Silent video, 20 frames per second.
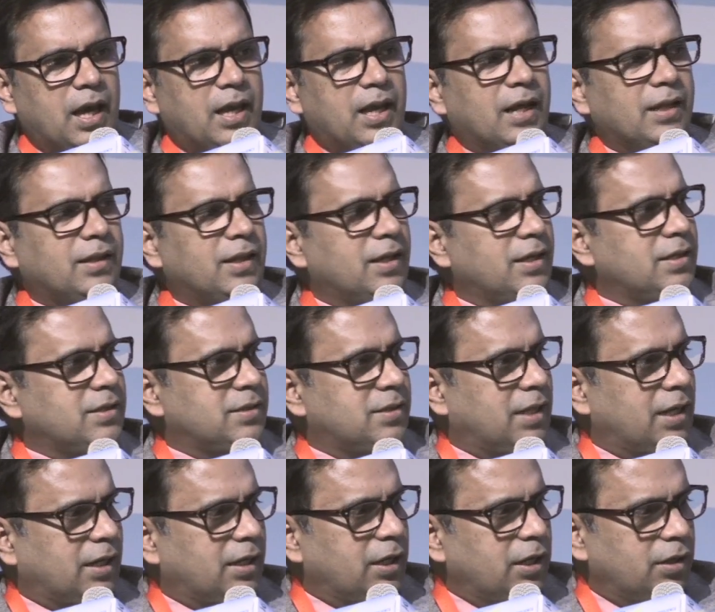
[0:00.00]
Another is
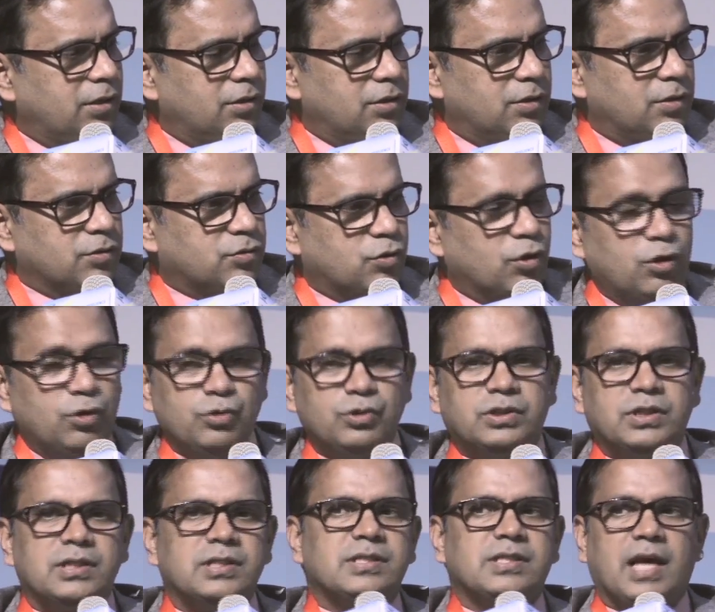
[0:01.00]
that
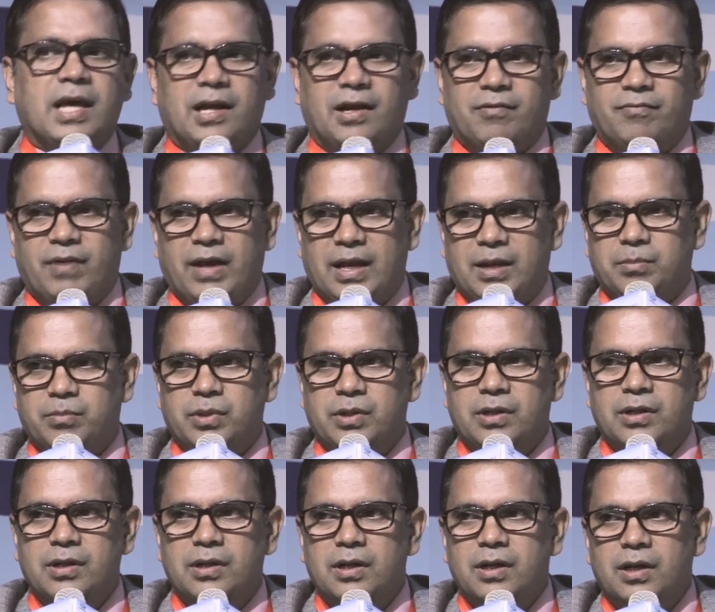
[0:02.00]
solutions are
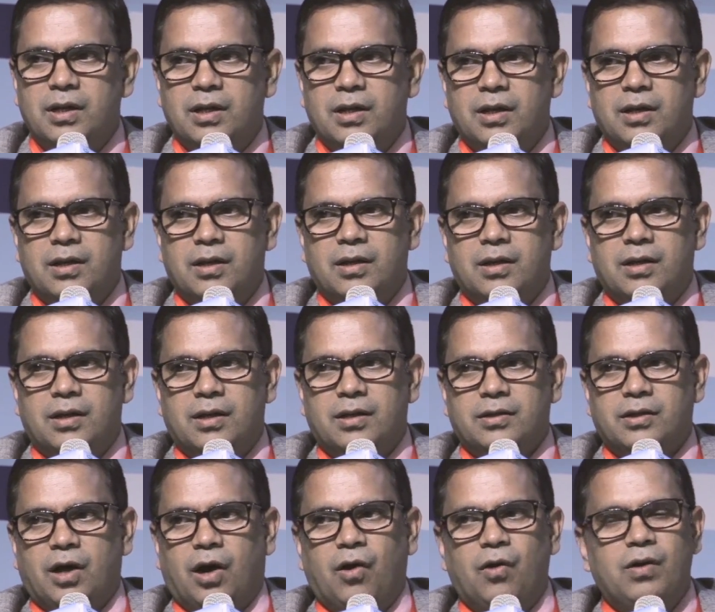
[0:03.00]
available.
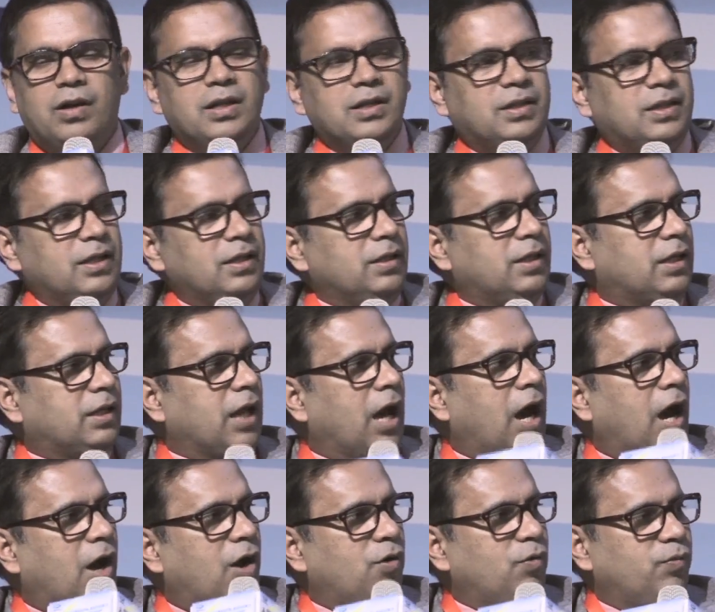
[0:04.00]
The only thing that
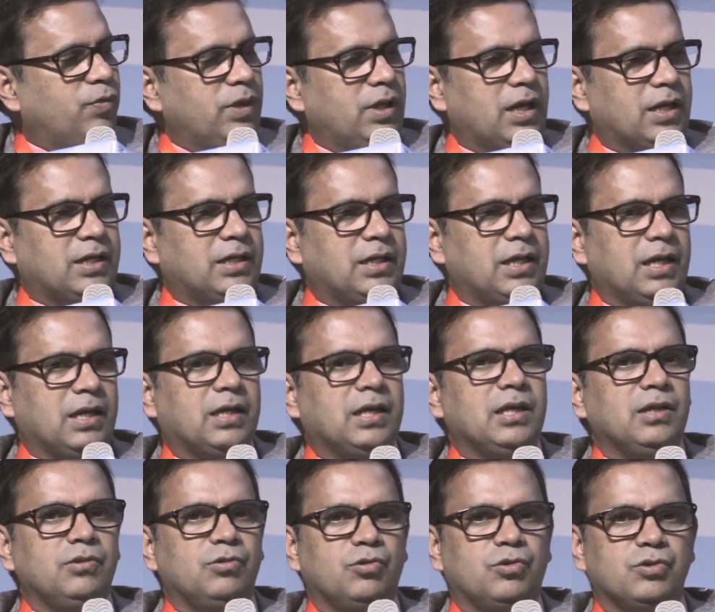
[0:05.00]
how we are
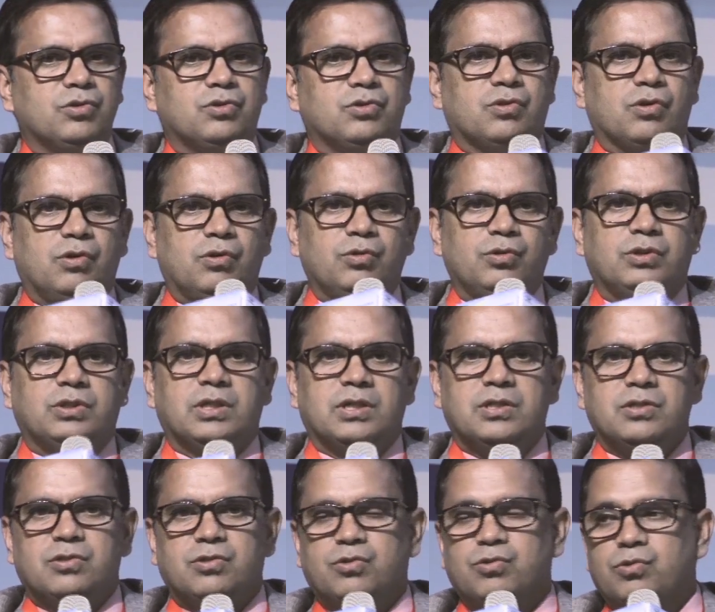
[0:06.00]
taking those
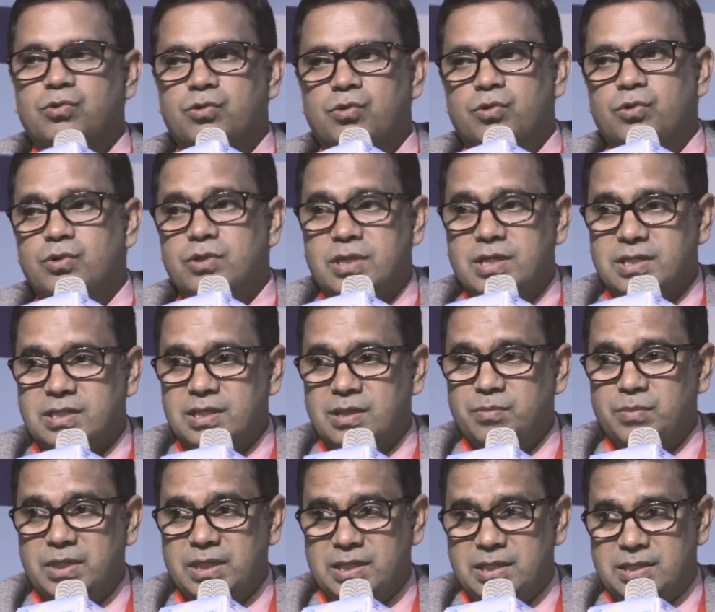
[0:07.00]
solutions to those
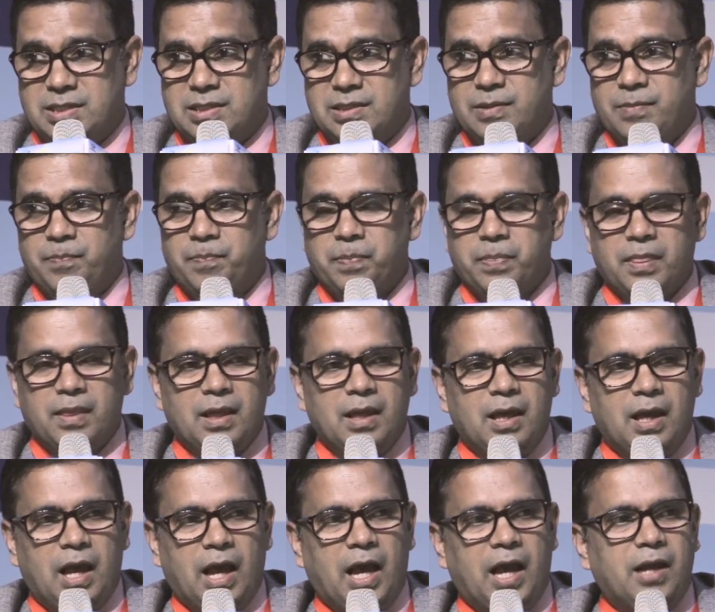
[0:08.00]
SMEs,
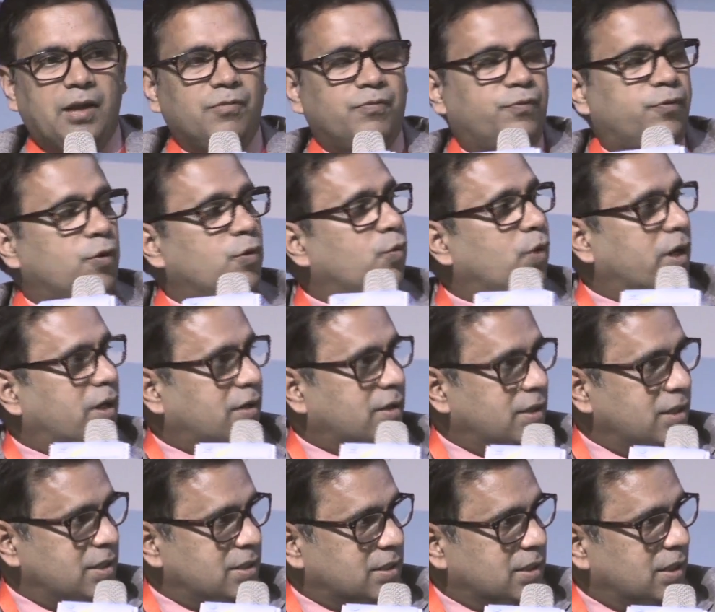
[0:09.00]
and for what
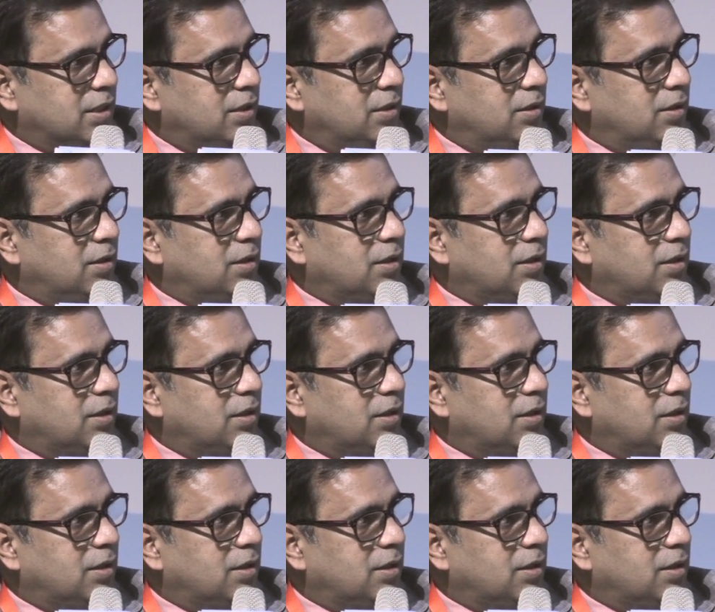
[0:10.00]
reason?